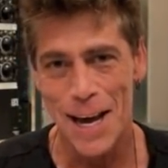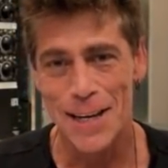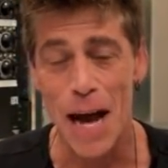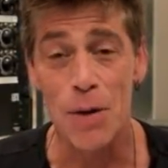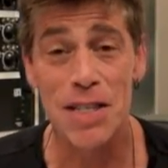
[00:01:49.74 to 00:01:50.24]

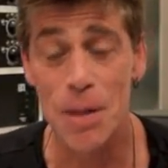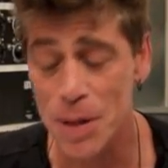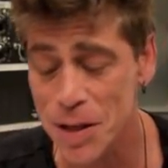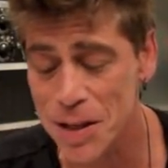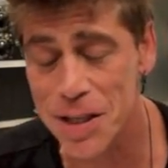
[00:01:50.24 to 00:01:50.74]
Now, as
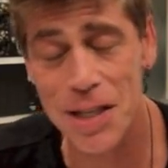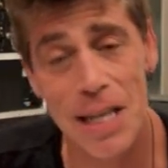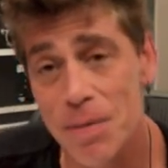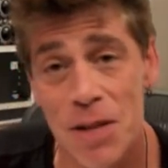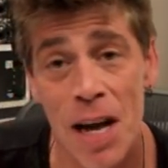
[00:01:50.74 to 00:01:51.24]
simple as it
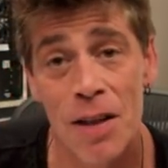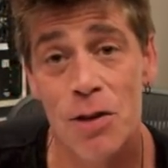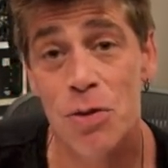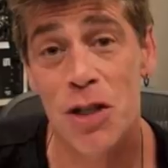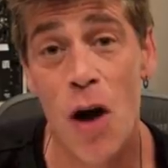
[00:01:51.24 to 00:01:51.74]
seems,
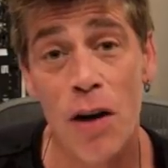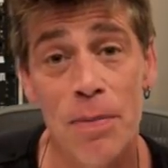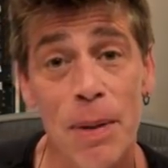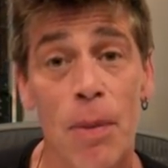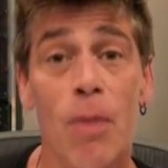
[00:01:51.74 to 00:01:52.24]
this was taught
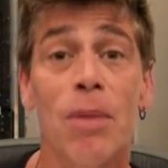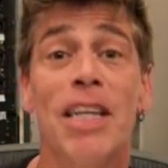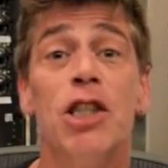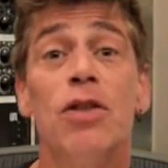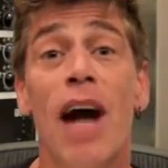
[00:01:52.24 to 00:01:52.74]
to me by one of
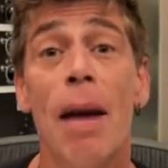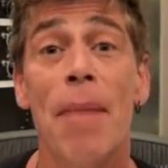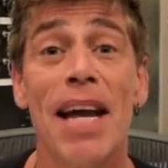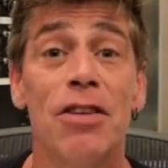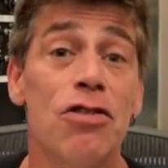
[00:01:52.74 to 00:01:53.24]
my junior high
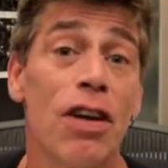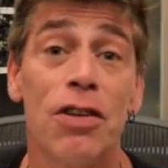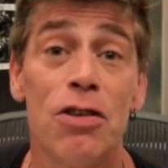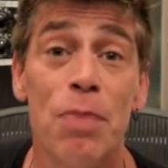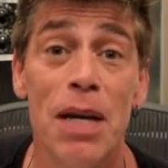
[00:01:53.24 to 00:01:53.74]
band
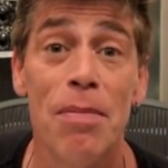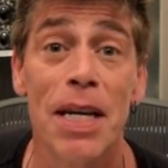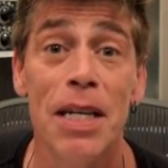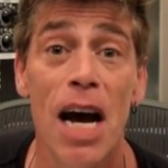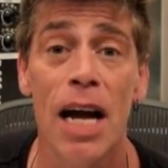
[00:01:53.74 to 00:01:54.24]
instructors, Peter
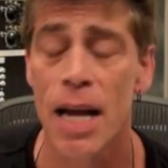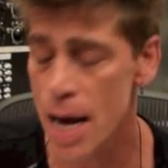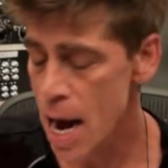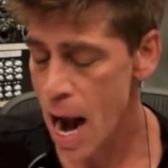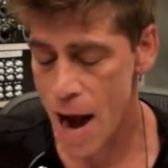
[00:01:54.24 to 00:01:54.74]
McNutt,
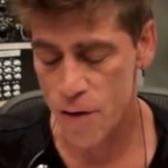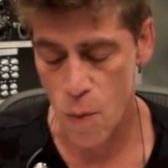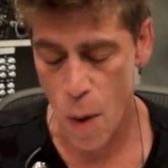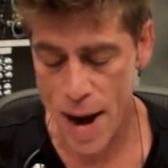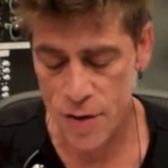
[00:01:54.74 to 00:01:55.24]
as a
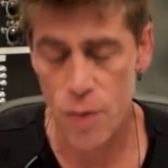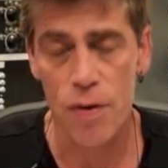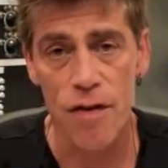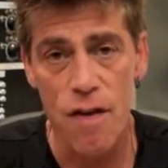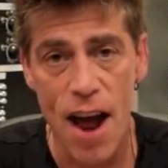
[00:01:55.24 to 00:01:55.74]
way to
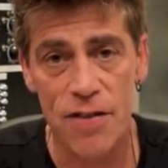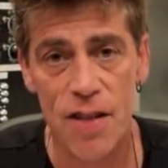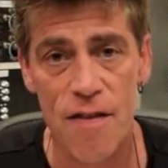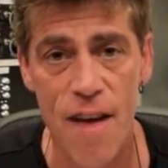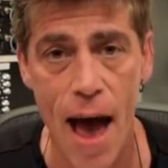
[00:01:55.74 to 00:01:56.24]
refresh
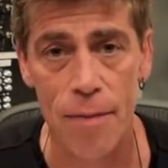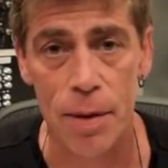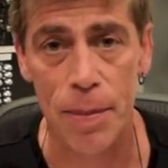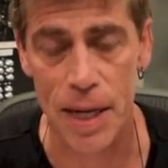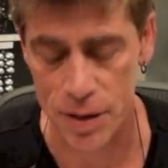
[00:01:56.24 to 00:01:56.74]
the
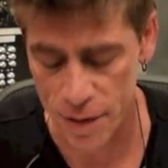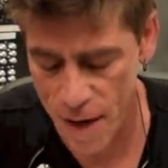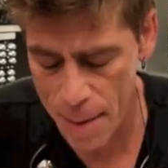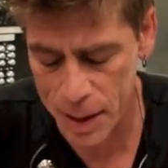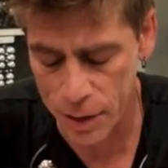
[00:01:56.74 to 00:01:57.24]
fabric because the
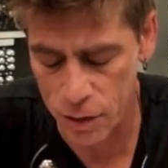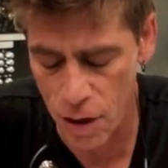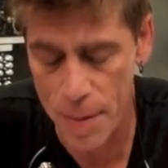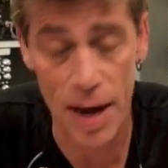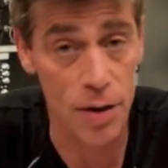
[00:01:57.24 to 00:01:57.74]
fabric of the
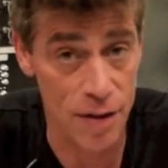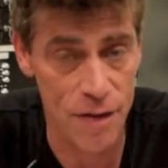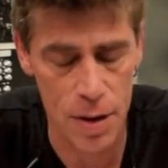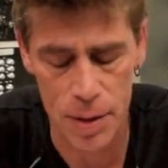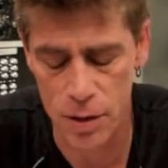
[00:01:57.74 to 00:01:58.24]
drumhead or the
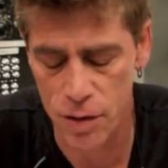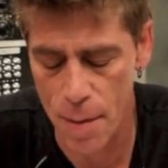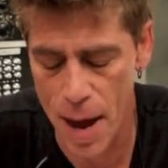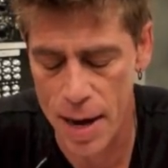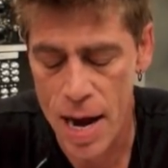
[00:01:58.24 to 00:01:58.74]
film of the
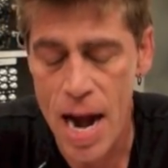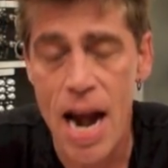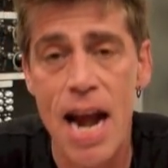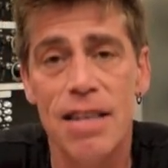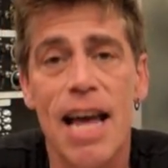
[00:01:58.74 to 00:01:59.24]
drumhead
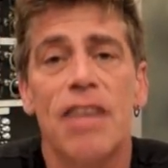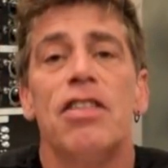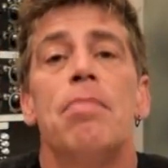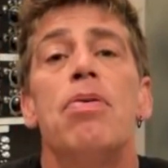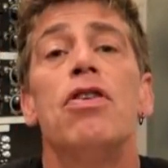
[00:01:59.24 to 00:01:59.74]
is
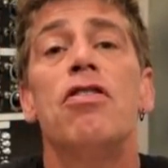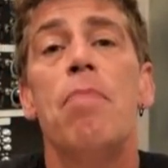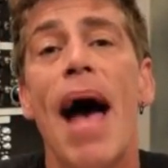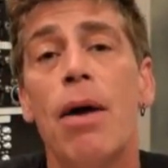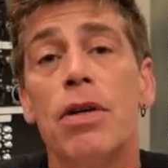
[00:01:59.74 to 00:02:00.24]
actually pushed
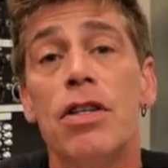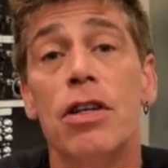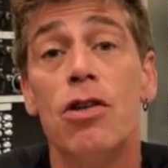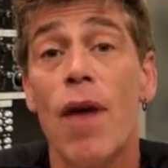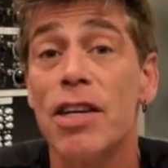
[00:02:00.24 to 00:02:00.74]
backwards in a
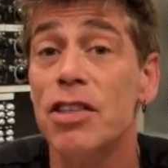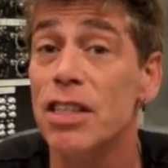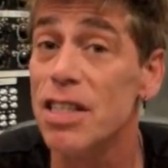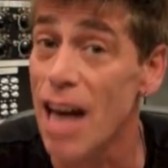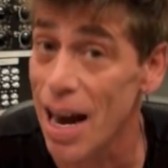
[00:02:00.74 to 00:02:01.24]
direction
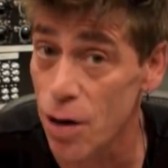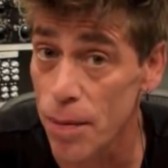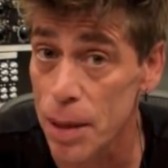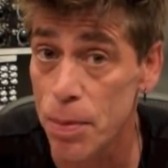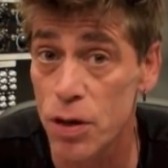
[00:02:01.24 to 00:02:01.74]
it's not
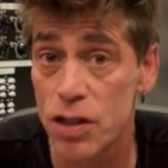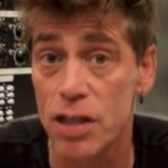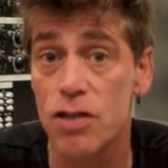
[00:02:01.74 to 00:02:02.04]
normally pushed in,